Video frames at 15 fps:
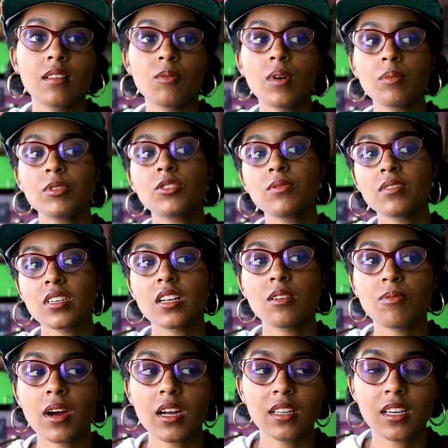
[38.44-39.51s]
The one between
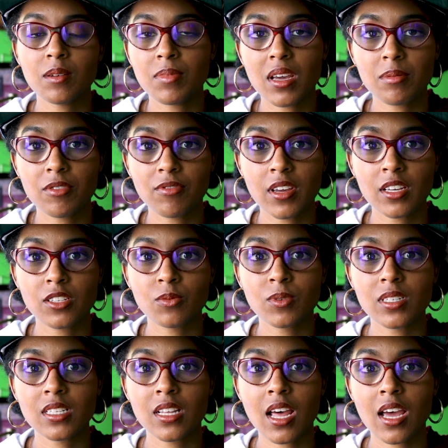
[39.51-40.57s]
Teddy Riley and Babyface
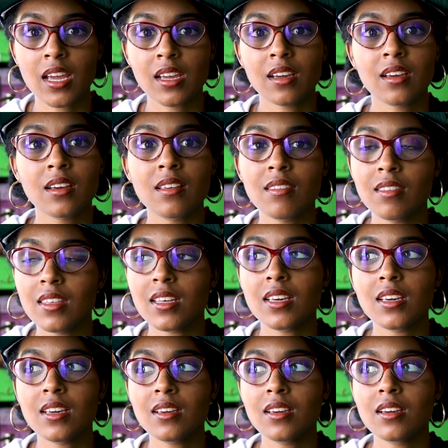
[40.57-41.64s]
was like
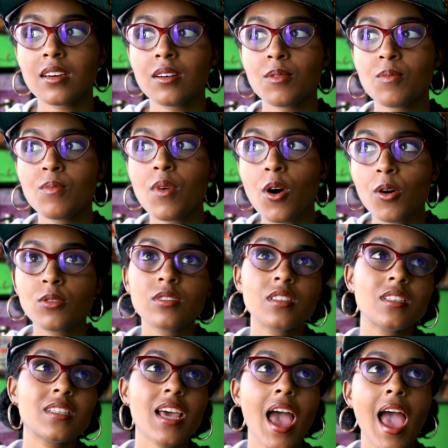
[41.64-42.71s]
the
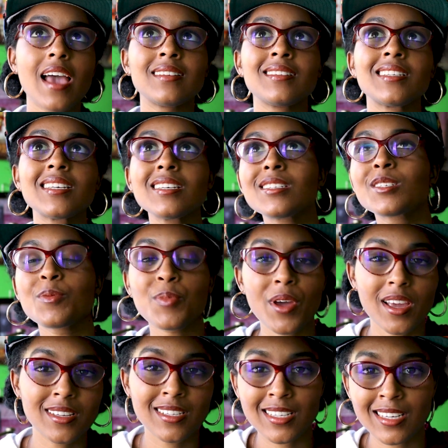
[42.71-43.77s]
most
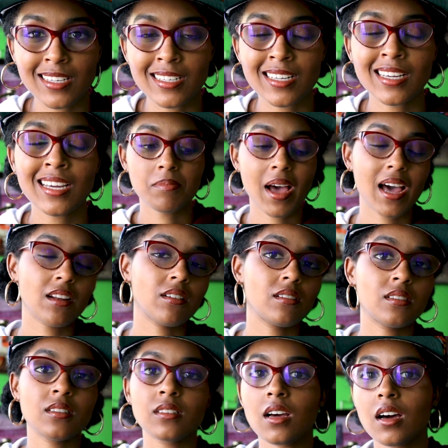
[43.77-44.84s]
anticipated
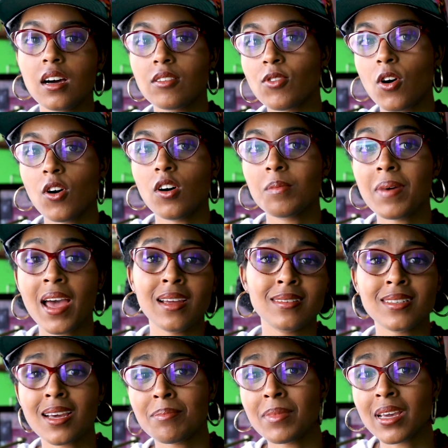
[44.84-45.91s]
battle of all
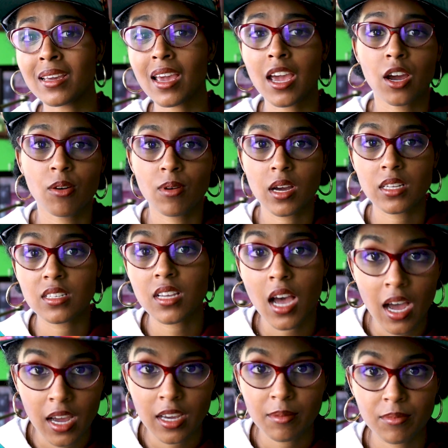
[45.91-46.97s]
pandemic era
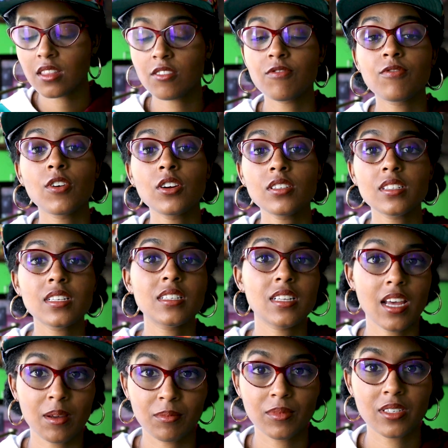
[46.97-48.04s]
time. The first
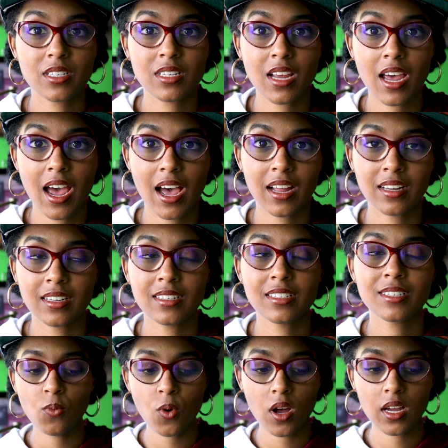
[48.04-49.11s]
attempt at it
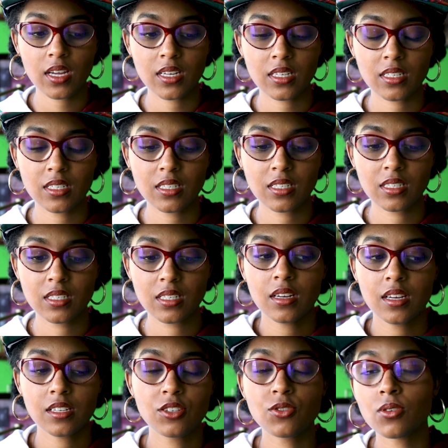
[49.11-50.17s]
was
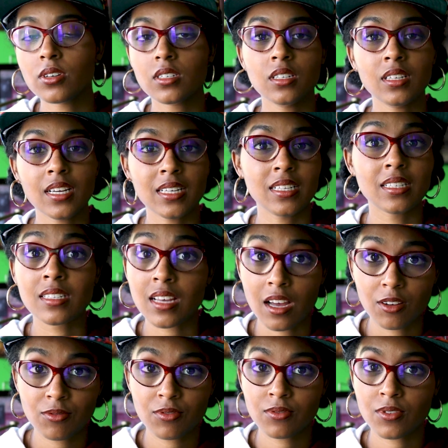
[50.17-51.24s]
historical in
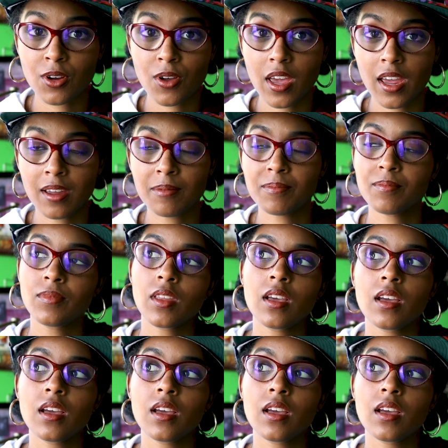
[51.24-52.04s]
itself, okay?